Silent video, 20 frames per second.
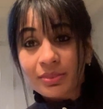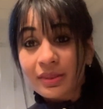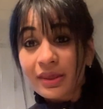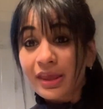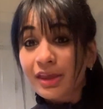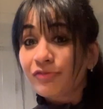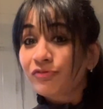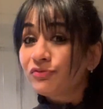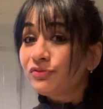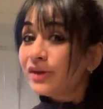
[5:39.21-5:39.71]

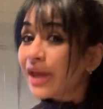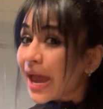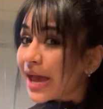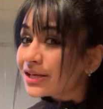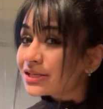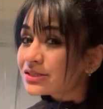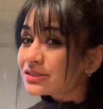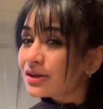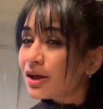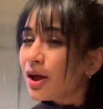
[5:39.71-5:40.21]
If
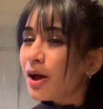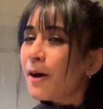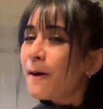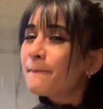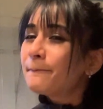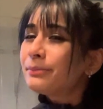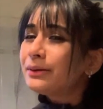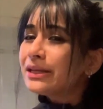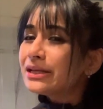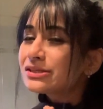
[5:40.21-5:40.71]
yes,
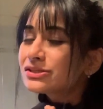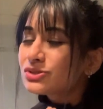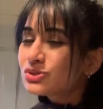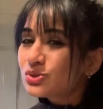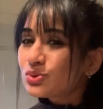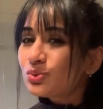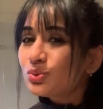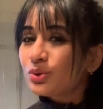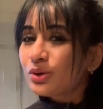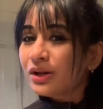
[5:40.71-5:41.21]
please
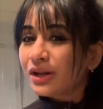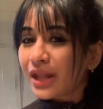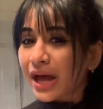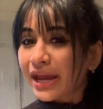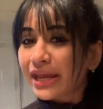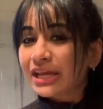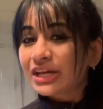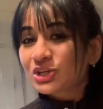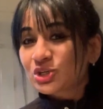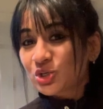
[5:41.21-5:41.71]
do
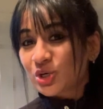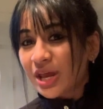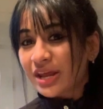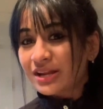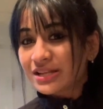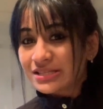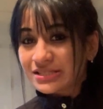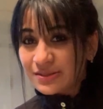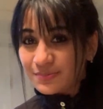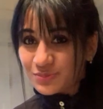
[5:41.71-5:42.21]
like, share
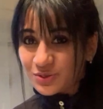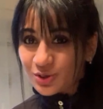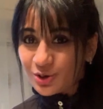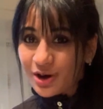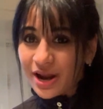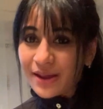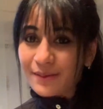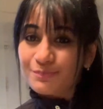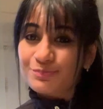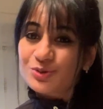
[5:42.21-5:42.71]
and
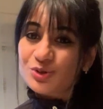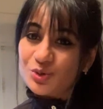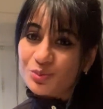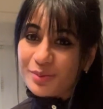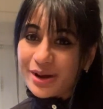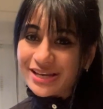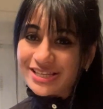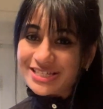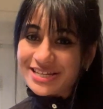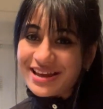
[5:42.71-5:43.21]
subscribe to
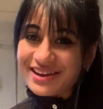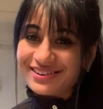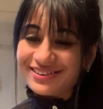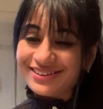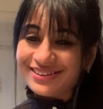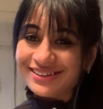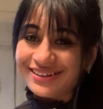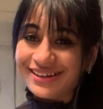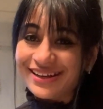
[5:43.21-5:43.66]
my channel.